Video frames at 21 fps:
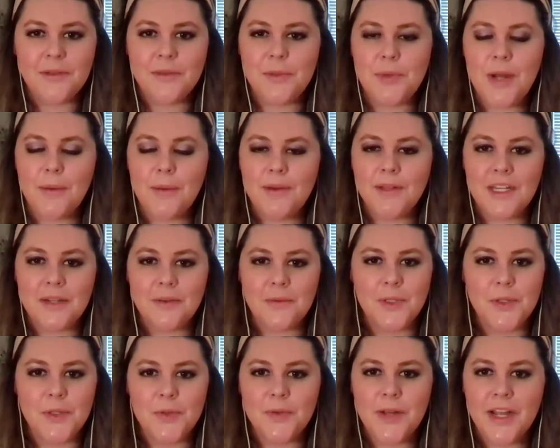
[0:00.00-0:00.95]
we probably like
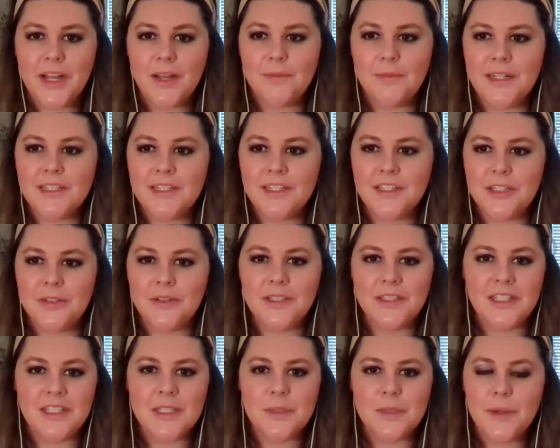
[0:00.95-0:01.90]
wouldn't recommend to do it
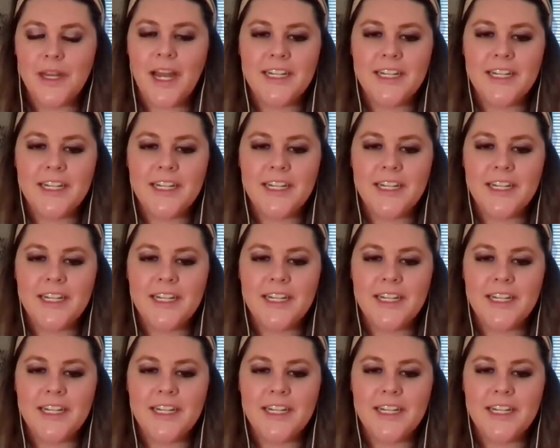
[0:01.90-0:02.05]
this way.